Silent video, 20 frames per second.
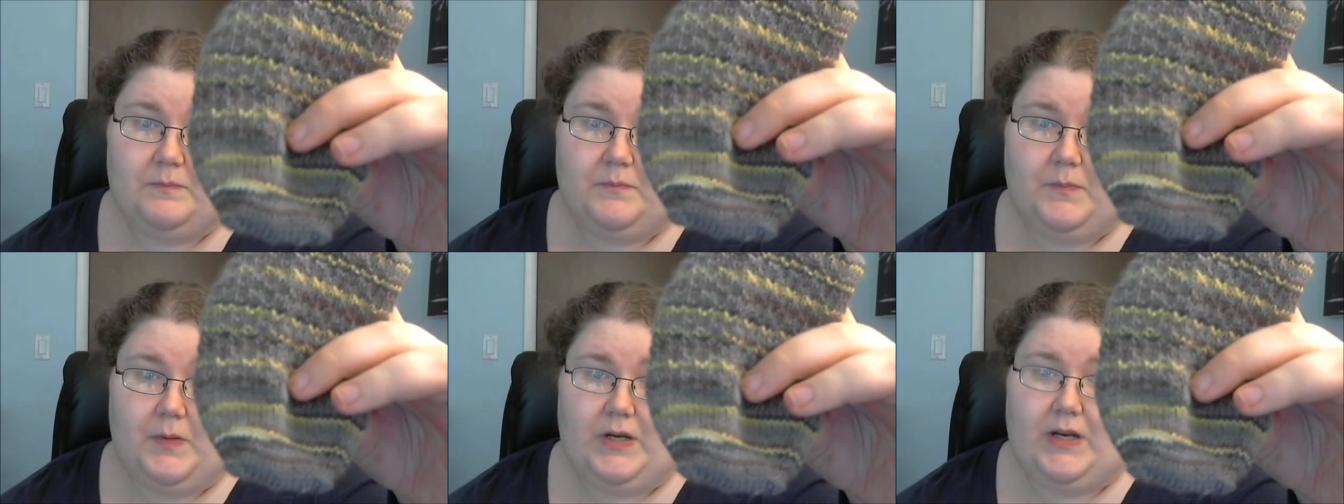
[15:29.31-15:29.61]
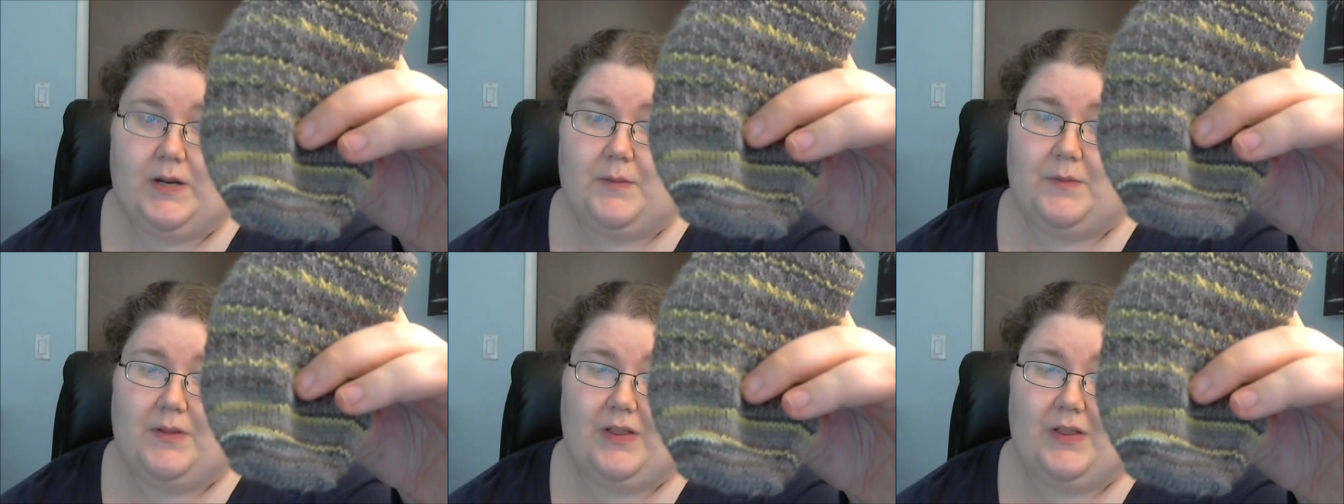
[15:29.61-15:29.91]
put
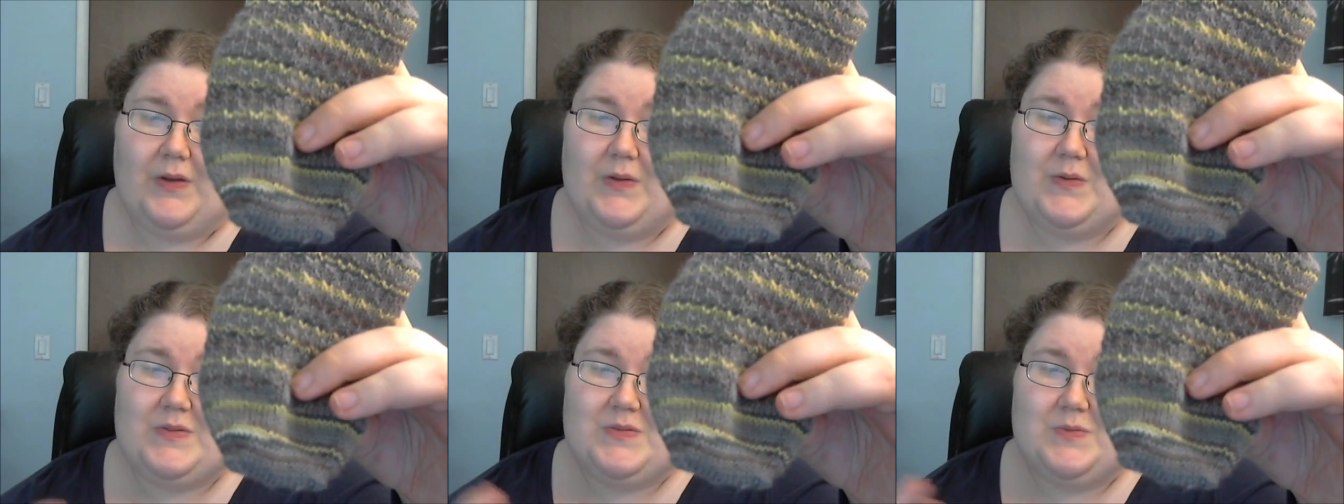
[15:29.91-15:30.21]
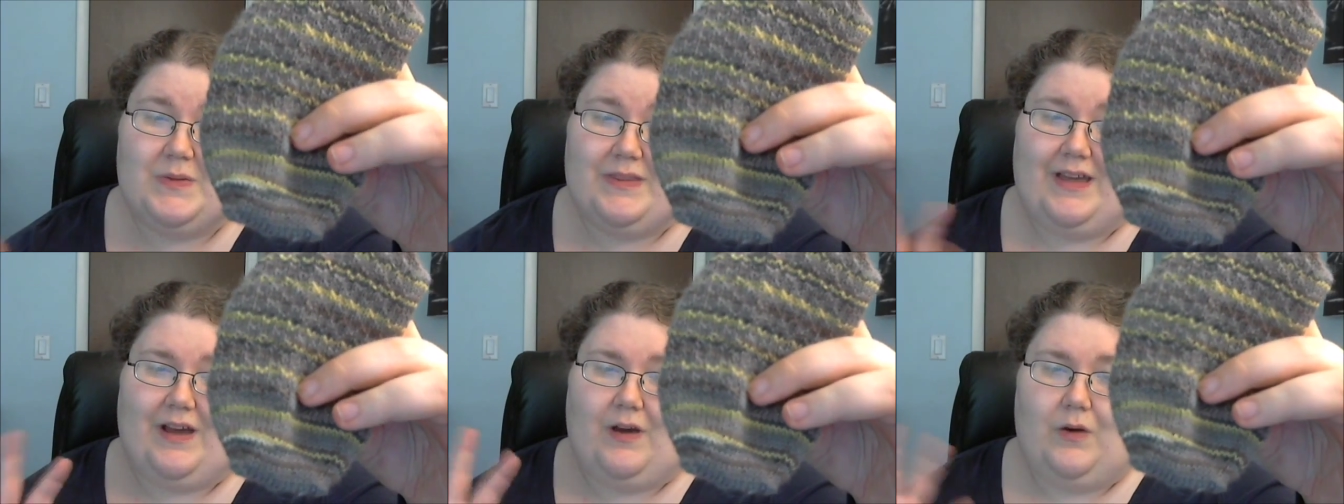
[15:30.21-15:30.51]
it up close
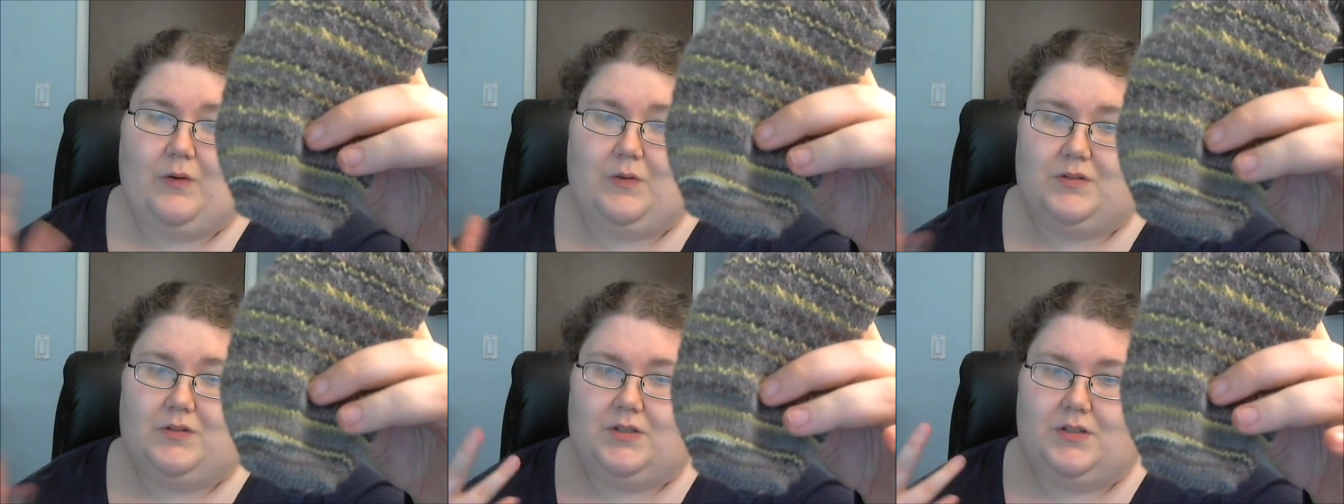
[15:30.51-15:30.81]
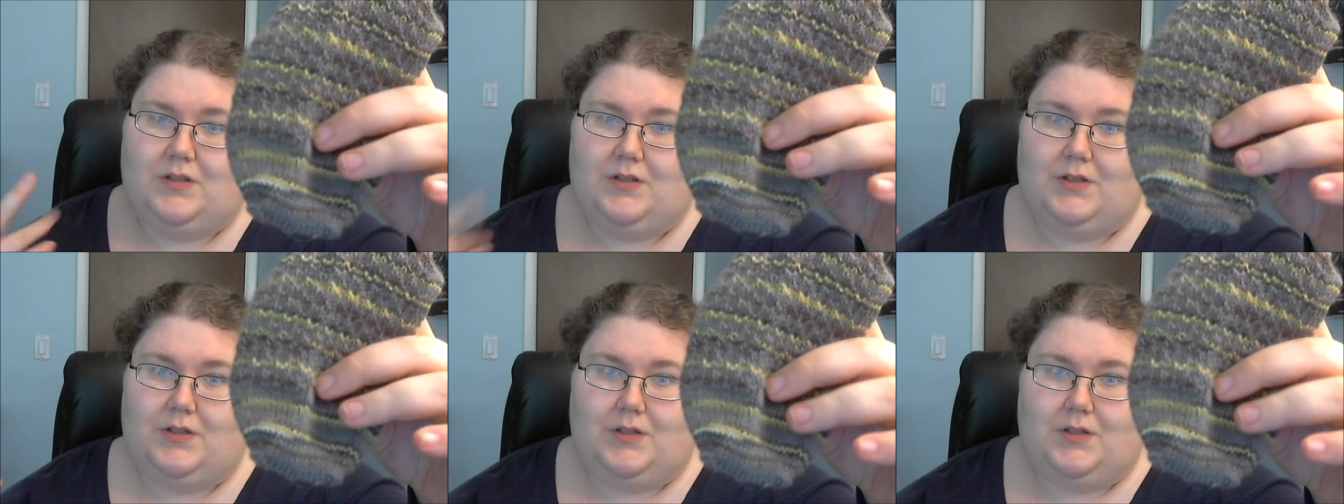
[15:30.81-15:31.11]
without
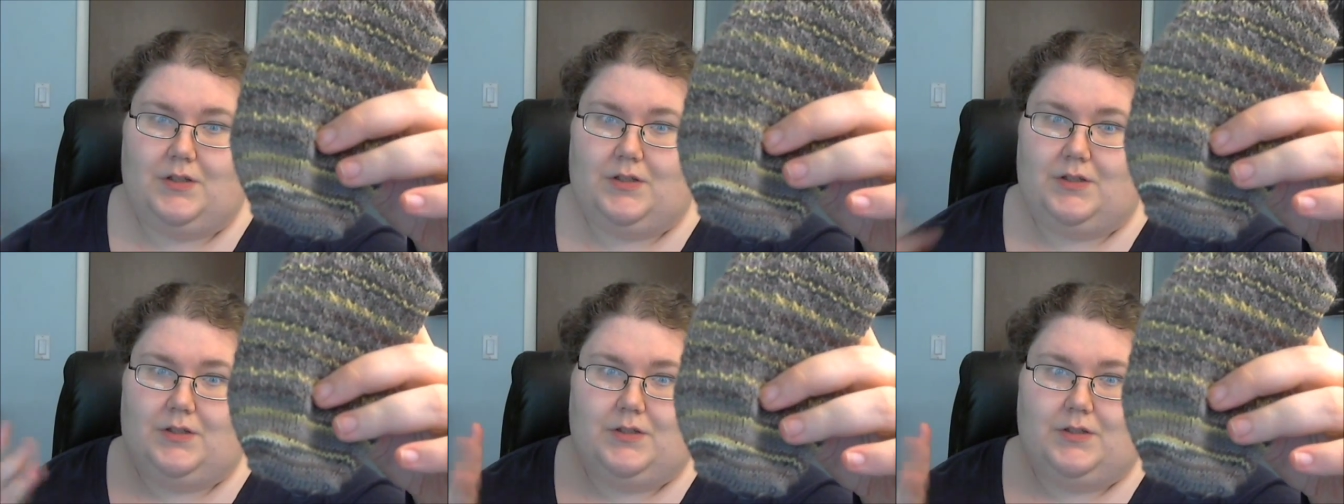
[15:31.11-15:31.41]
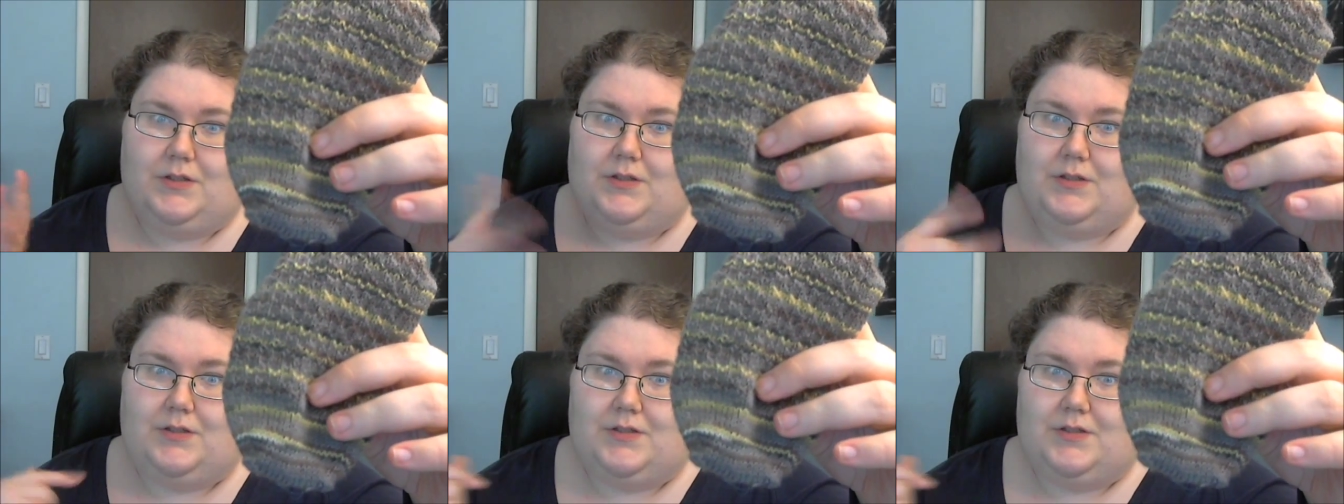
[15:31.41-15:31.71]

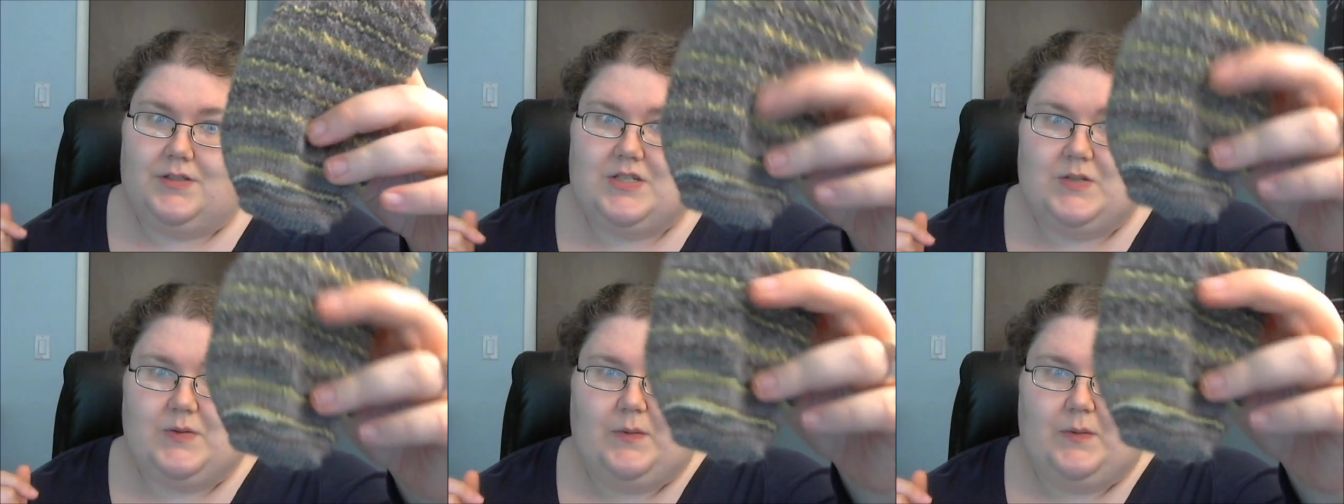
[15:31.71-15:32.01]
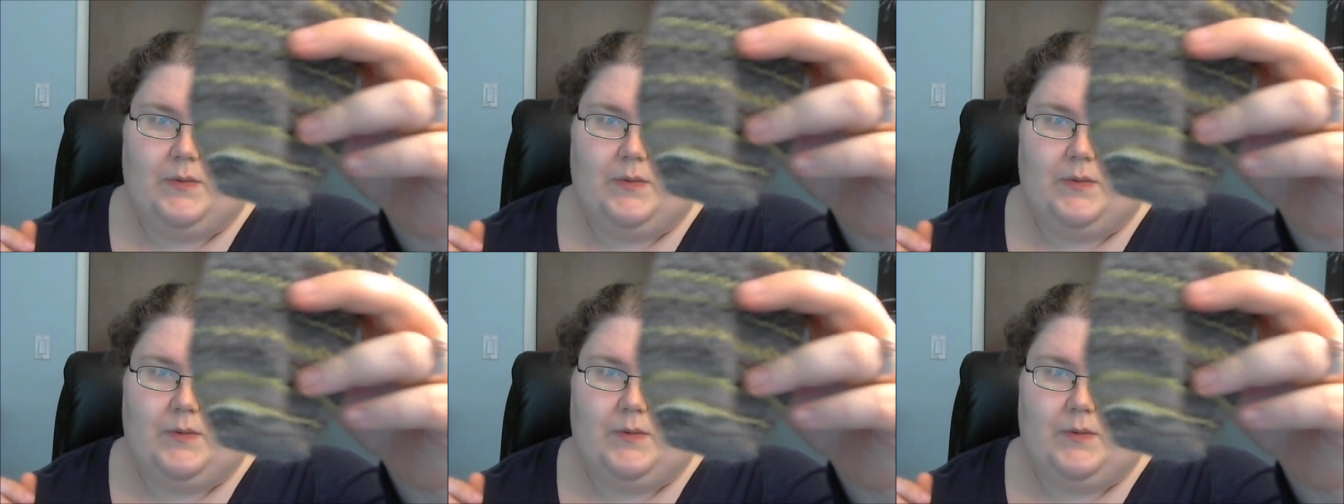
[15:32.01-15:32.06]
doing